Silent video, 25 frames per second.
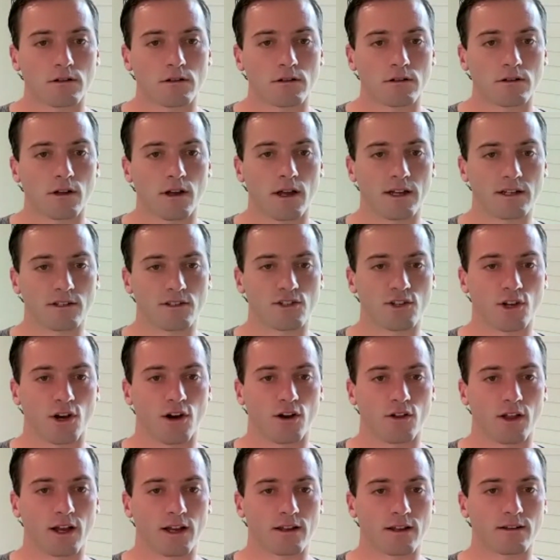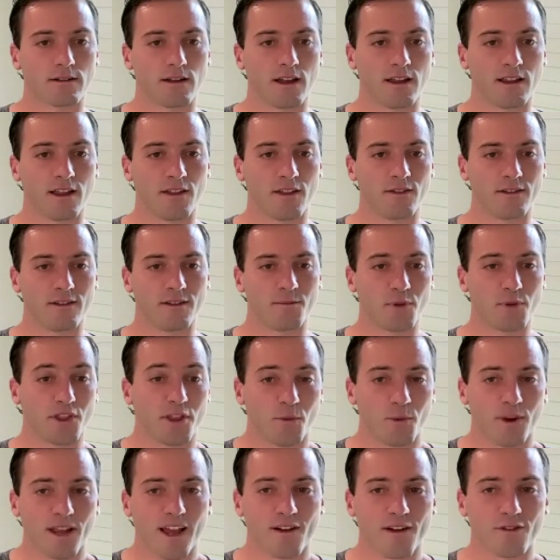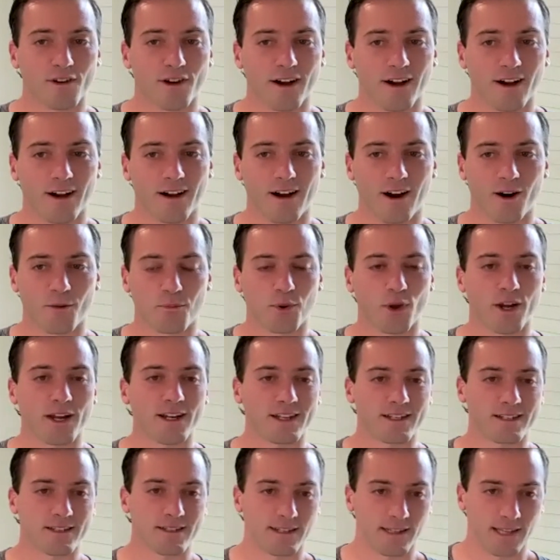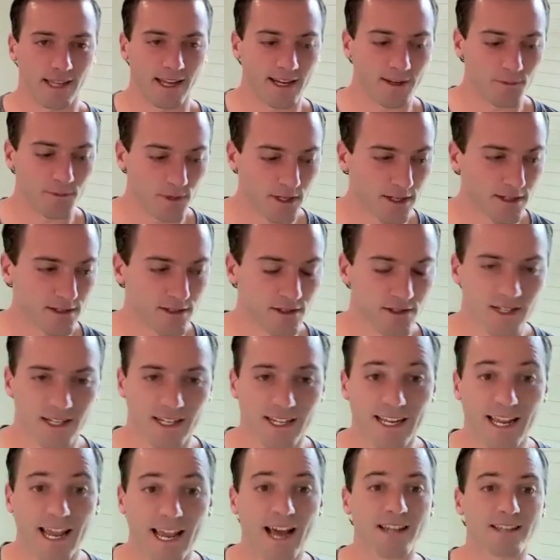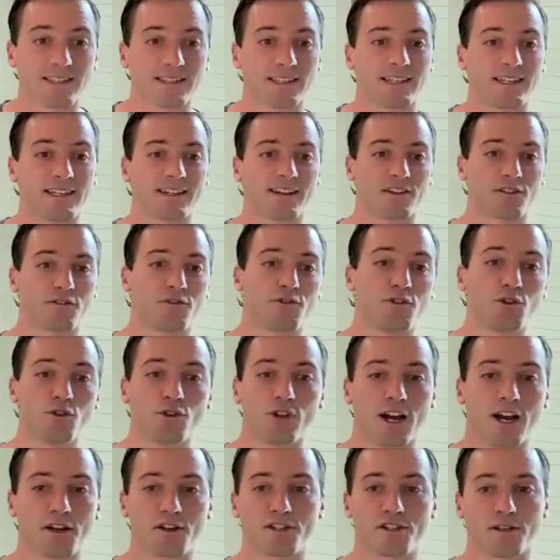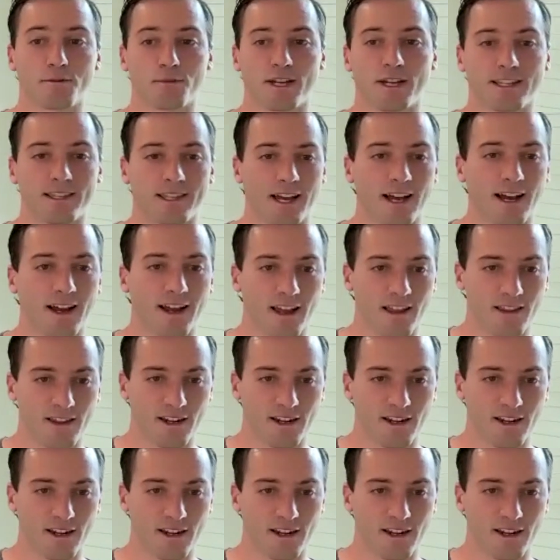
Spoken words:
And so but then we have our plane gets delayed because there's like a gas leak on the fuel line or something like that.